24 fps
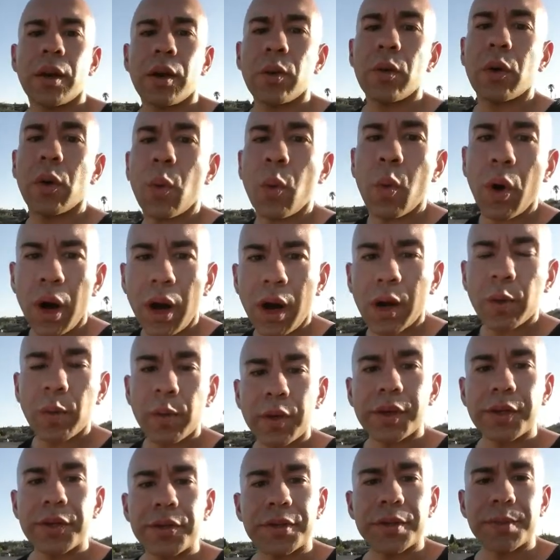our walk,
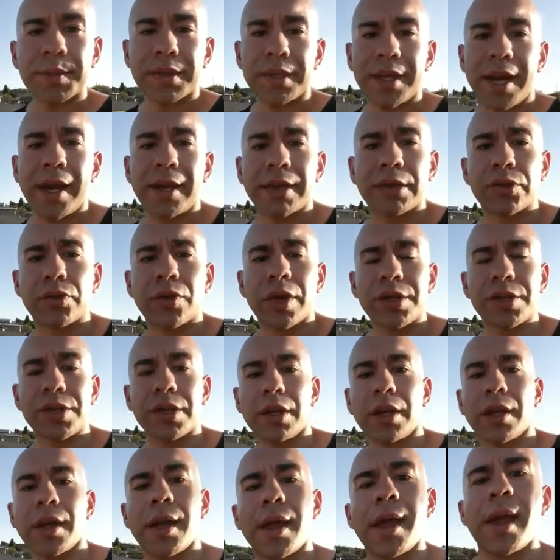we're going to do some static
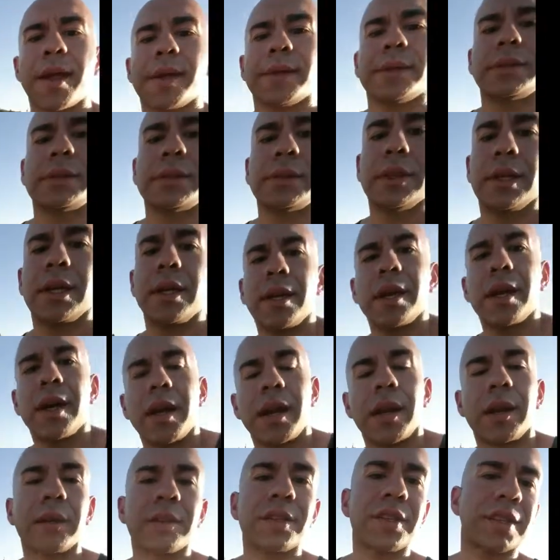stretching.
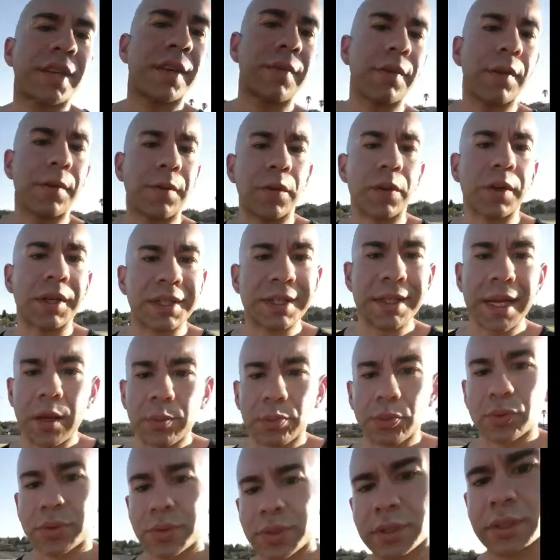I'll just give a few
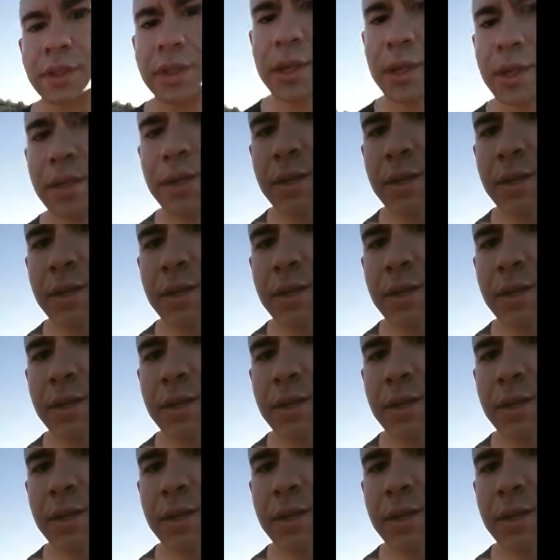examples.